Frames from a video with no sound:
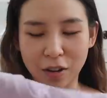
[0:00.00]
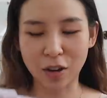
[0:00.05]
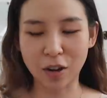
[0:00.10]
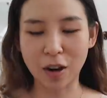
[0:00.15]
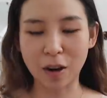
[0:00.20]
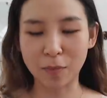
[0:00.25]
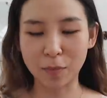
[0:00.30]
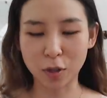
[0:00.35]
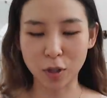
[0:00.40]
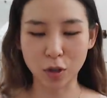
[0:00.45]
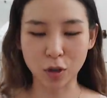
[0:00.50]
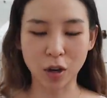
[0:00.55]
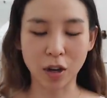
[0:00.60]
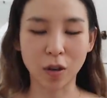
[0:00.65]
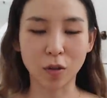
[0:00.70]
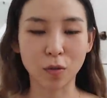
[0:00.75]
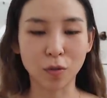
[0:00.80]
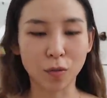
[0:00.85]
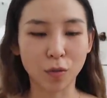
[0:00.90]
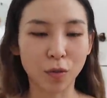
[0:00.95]
I don't know, I'm just
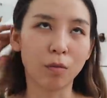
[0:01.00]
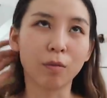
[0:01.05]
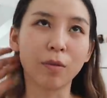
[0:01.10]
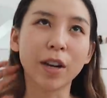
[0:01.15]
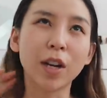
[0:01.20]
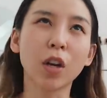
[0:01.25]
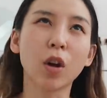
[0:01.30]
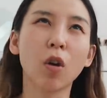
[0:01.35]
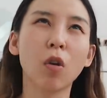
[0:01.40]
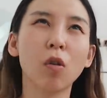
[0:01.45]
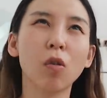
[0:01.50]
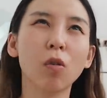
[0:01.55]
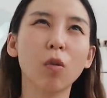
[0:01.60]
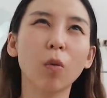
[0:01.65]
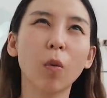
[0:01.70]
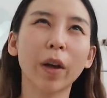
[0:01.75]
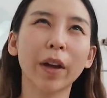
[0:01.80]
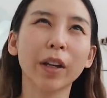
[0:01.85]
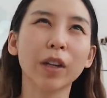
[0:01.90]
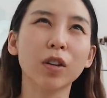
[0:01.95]
trying to
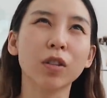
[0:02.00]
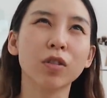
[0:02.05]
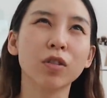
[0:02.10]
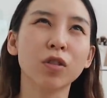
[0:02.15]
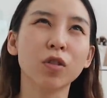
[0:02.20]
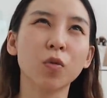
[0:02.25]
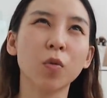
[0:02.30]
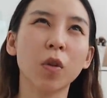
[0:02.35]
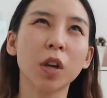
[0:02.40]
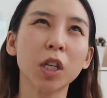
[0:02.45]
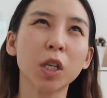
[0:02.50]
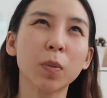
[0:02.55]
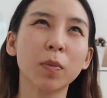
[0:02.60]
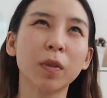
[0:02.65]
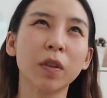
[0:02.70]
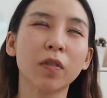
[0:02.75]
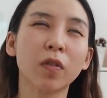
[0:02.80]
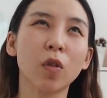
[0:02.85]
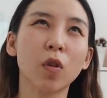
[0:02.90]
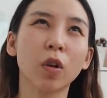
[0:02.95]
recall what I used to watch
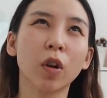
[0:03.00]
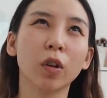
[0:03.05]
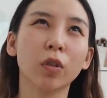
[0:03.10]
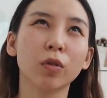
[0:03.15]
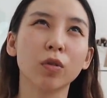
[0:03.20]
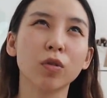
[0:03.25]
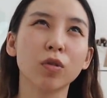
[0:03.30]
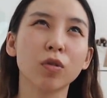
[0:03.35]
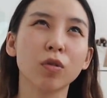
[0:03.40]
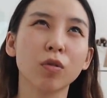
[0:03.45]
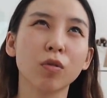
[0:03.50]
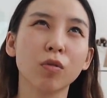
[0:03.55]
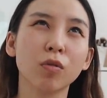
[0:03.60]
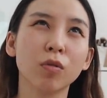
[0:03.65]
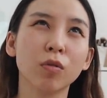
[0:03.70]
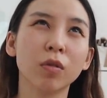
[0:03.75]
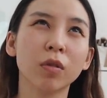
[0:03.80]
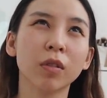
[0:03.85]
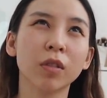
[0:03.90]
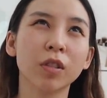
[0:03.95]
before going to
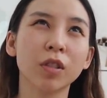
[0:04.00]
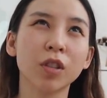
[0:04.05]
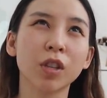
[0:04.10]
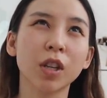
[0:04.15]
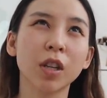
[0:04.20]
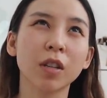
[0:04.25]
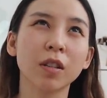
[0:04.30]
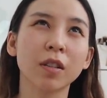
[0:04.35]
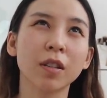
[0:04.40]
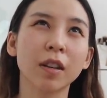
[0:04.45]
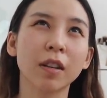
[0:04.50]
school, cheese